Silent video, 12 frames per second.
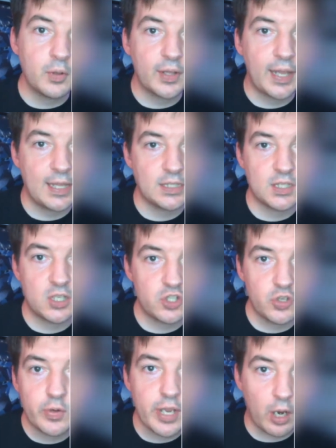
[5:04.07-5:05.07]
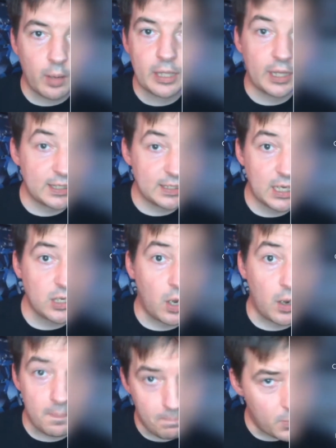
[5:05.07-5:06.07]
against a shooty army like
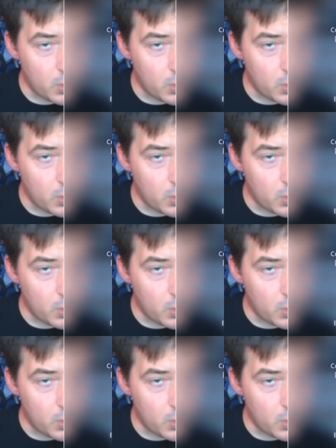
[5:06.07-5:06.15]
Cygnar, there's